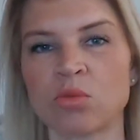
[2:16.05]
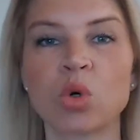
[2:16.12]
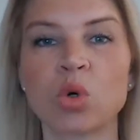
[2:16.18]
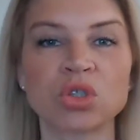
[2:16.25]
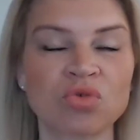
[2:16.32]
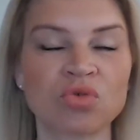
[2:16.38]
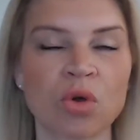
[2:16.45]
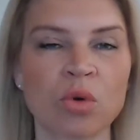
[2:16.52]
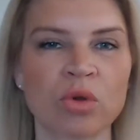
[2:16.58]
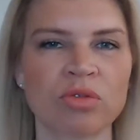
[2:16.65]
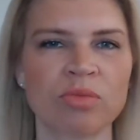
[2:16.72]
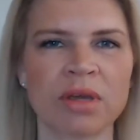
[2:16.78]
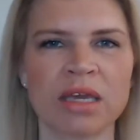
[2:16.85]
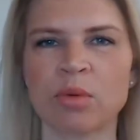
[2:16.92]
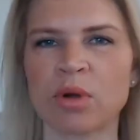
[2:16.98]
What's wrong with
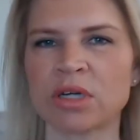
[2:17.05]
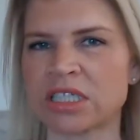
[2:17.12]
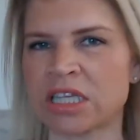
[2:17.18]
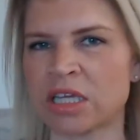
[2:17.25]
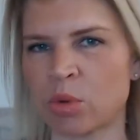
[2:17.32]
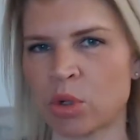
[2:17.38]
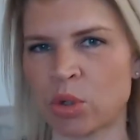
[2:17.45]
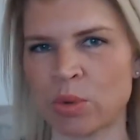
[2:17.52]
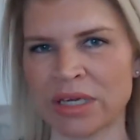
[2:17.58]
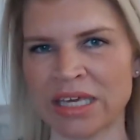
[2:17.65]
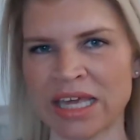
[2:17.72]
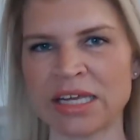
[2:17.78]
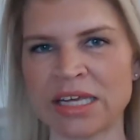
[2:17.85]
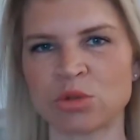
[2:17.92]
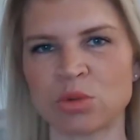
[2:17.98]
me? Why don't they want to
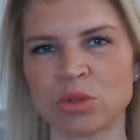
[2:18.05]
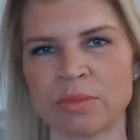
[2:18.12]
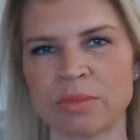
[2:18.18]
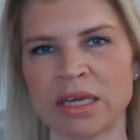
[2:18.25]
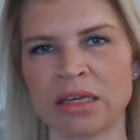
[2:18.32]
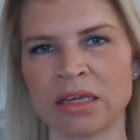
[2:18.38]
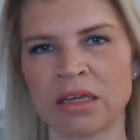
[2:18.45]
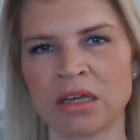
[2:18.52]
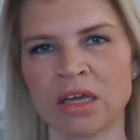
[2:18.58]
engage with me?